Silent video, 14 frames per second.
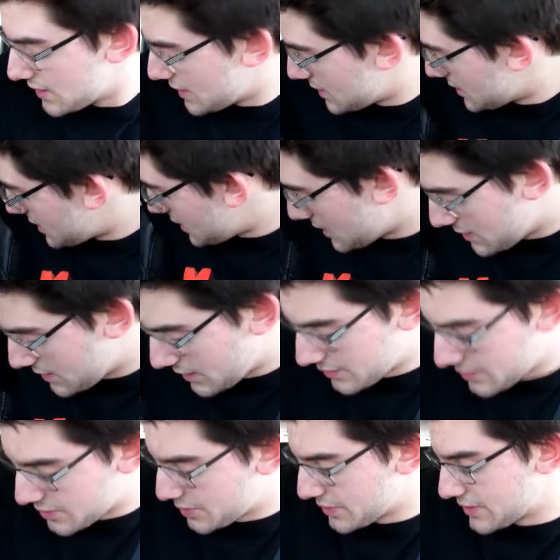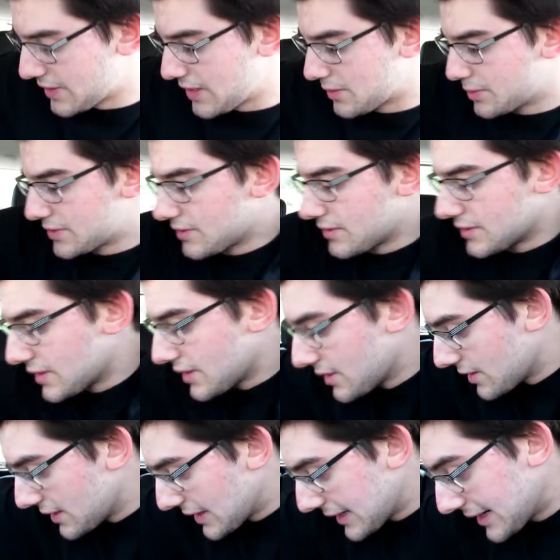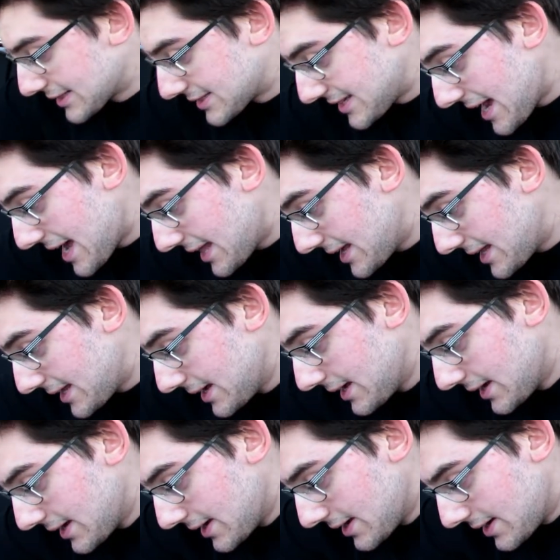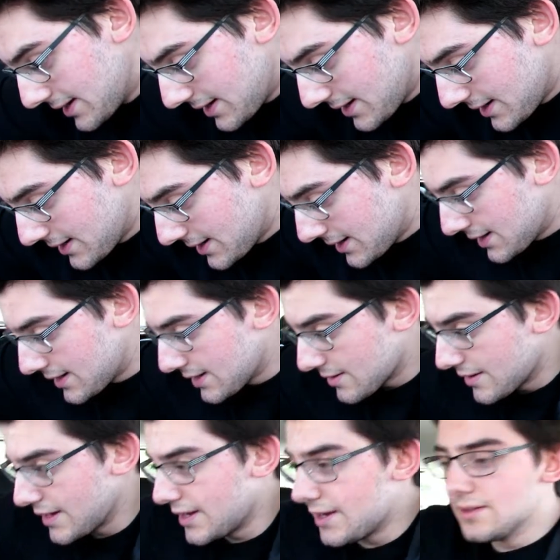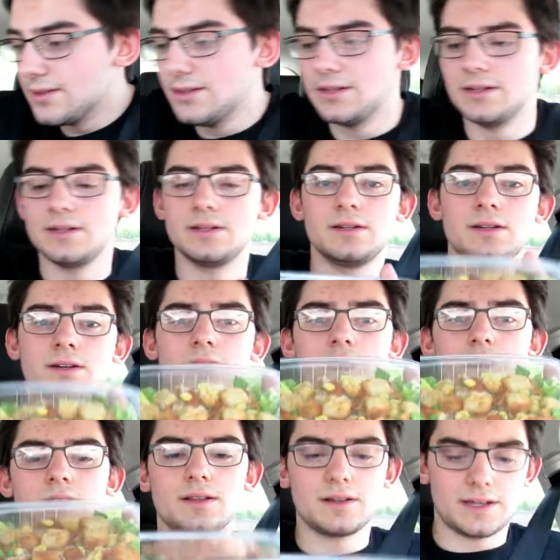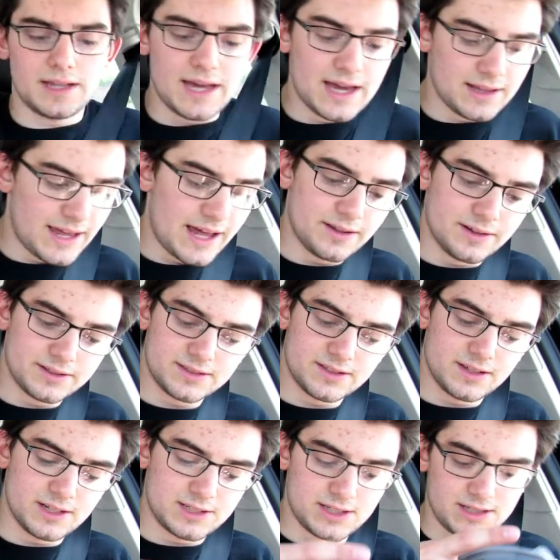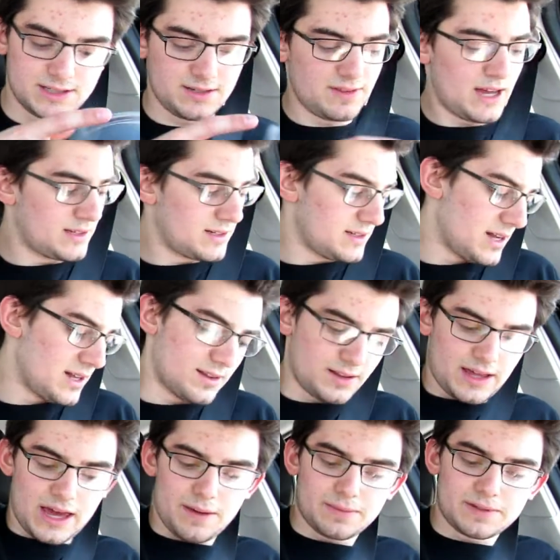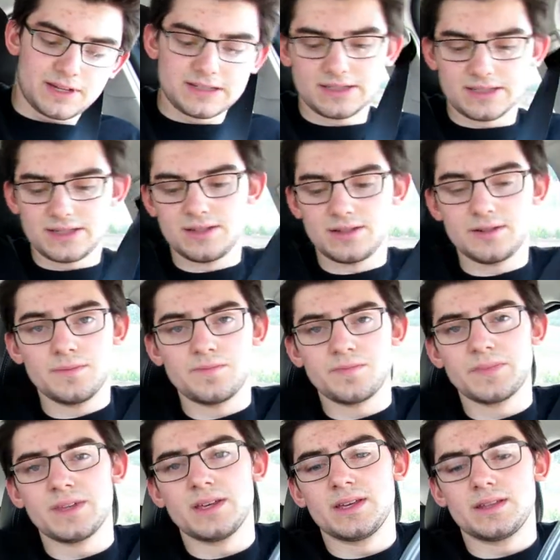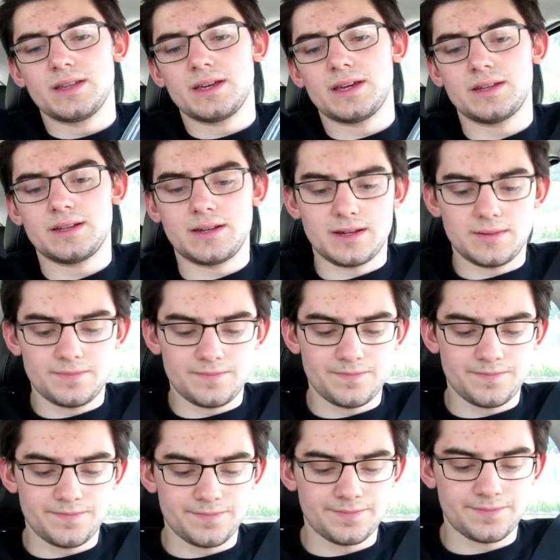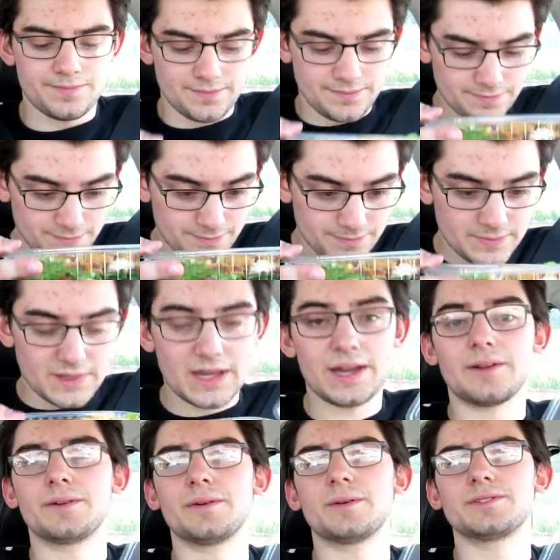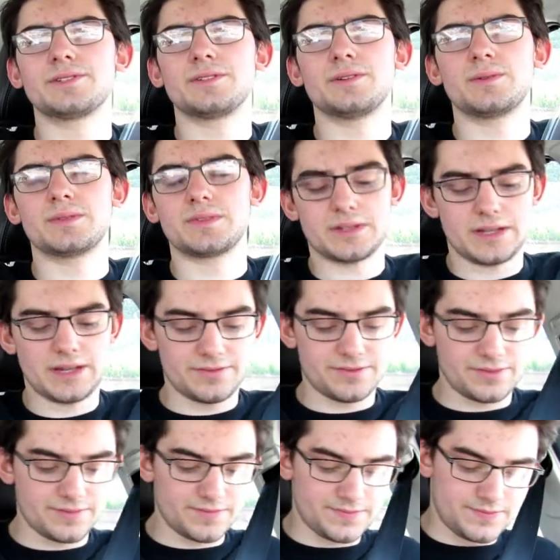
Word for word: And then I don't know where to put that. put that right there. And I got a salad uh, right here. Look at that. That looks delicious. If that does not look appetizing to you, then um, I don't know what you're doing with your life.